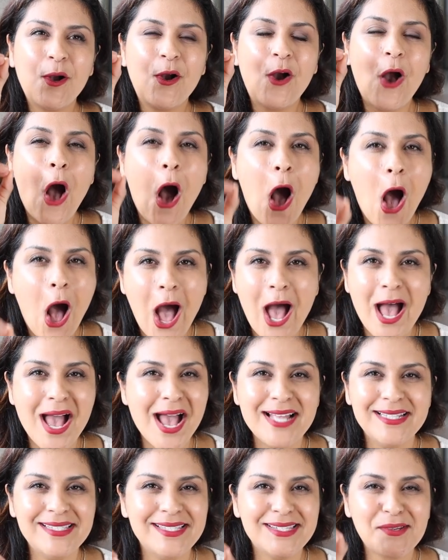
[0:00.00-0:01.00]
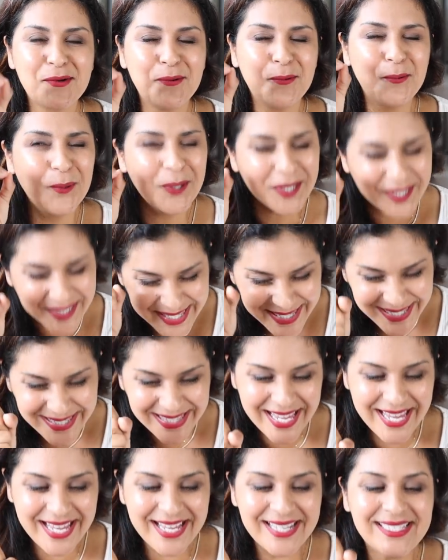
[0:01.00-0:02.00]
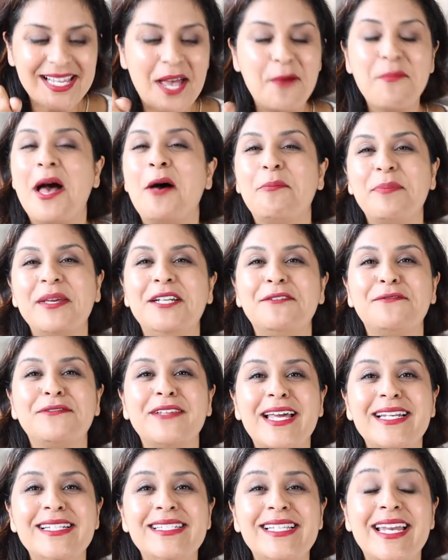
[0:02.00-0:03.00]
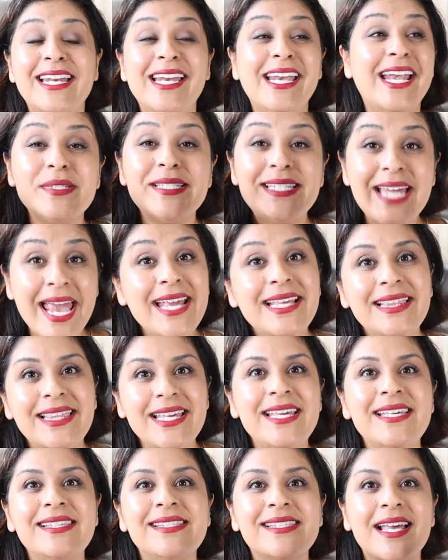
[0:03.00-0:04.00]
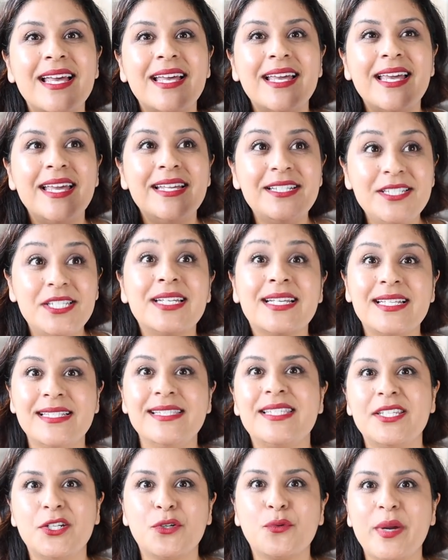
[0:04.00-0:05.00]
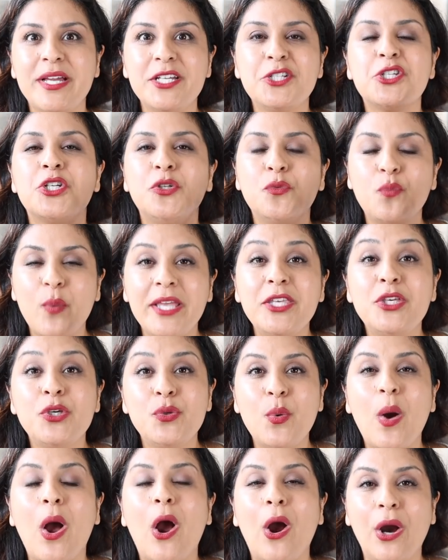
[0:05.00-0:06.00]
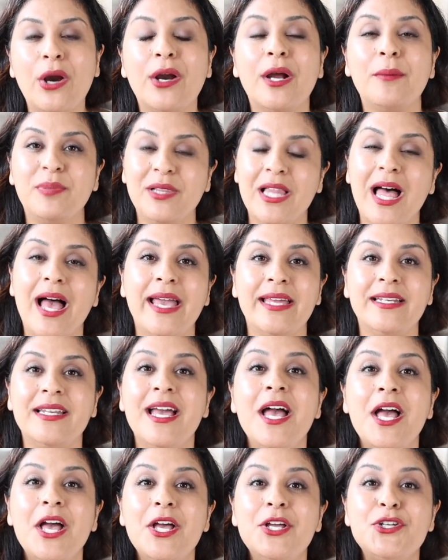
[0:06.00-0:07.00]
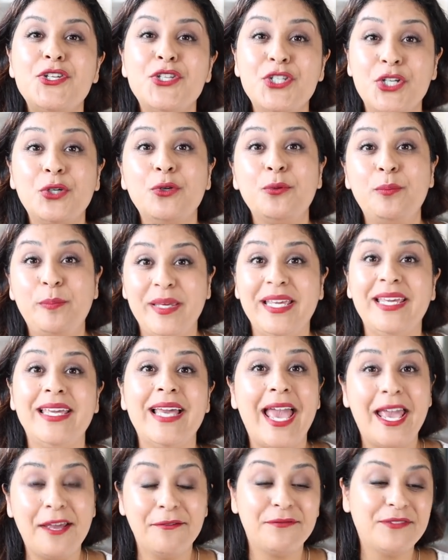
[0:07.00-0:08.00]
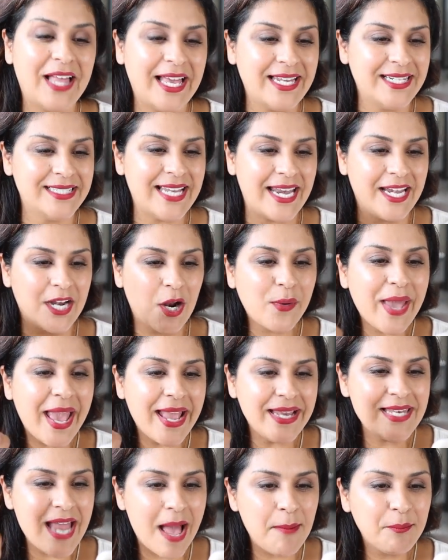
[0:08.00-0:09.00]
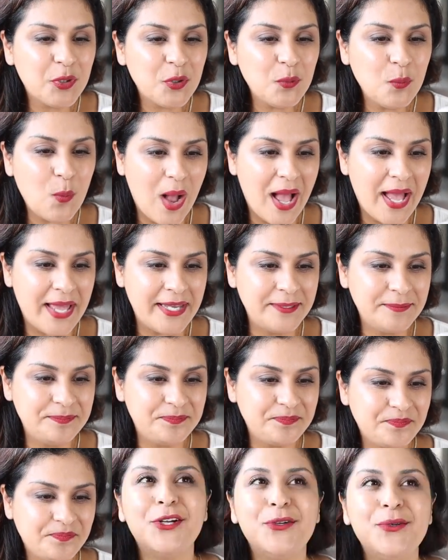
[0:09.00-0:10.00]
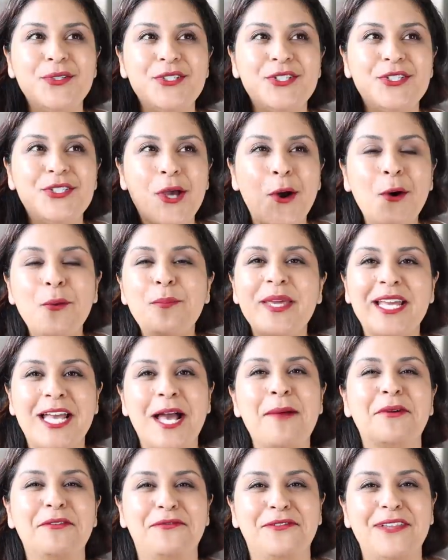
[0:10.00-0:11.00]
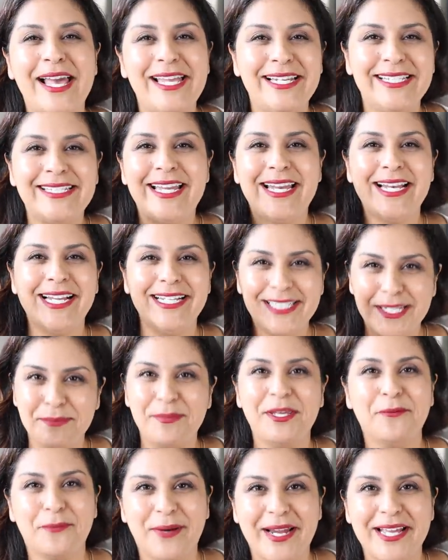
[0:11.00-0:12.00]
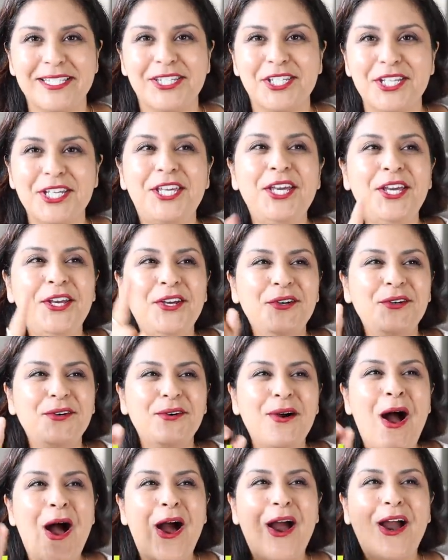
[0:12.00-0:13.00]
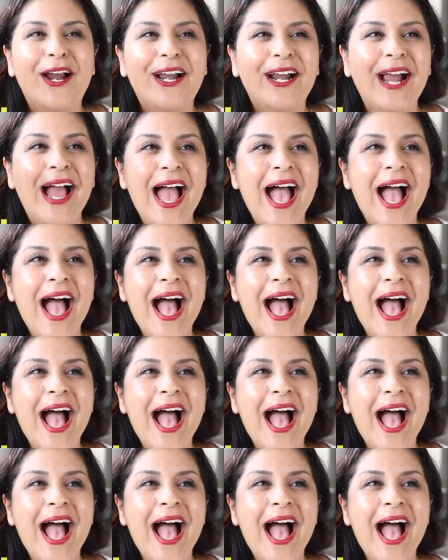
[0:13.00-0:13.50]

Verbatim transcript: cons, worst things about being a flight attendant. Take these into consideration when you are applying to be a flight attendant. Okay, number 1, you don't become a flight attendant to be rich. You are